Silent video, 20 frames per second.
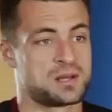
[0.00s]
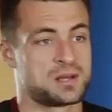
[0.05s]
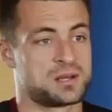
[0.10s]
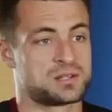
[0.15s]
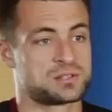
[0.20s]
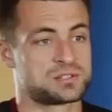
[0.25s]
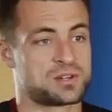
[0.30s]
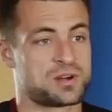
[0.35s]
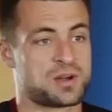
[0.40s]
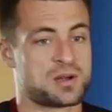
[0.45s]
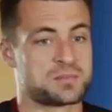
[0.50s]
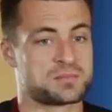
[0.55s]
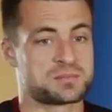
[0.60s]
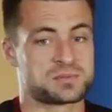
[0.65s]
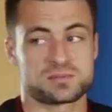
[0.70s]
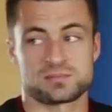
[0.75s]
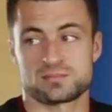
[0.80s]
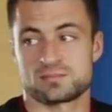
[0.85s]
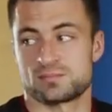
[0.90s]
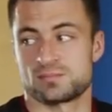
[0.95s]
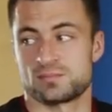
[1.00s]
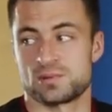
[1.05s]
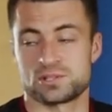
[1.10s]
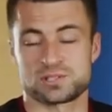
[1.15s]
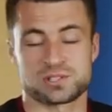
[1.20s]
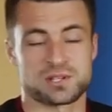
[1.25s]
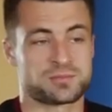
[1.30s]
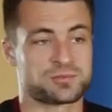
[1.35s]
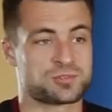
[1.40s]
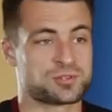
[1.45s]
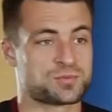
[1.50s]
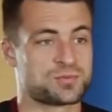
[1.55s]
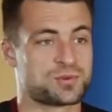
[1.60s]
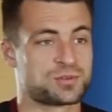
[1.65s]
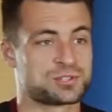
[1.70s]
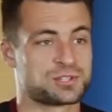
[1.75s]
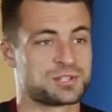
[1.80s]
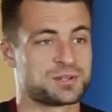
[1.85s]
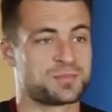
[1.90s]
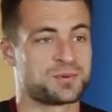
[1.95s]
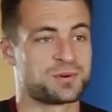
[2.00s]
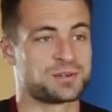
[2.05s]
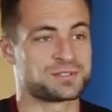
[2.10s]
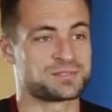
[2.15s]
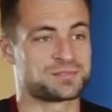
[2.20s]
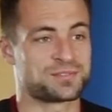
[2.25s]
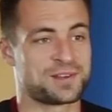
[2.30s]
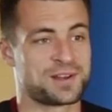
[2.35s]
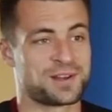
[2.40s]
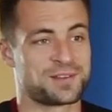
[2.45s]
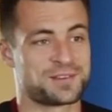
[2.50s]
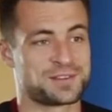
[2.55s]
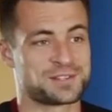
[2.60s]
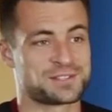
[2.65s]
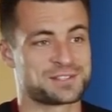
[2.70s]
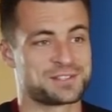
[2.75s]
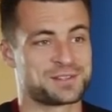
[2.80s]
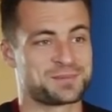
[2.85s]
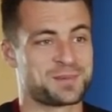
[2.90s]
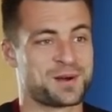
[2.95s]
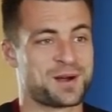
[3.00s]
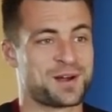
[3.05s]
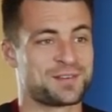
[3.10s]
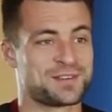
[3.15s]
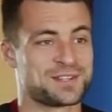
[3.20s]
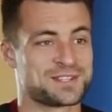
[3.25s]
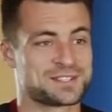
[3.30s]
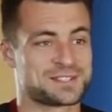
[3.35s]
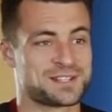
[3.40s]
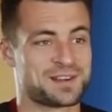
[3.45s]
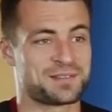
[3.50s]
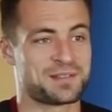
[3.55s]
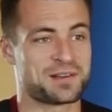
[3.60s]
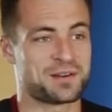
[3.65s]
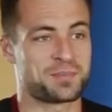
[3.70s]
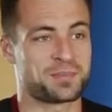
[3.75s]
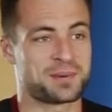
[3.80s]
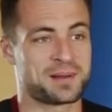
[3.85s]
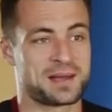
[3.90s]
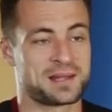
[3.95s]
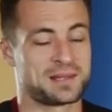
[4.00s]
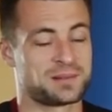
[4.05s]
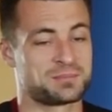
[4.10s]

At times, me and Seb were just watching the boys in front of us and admiring the stuff they were playing.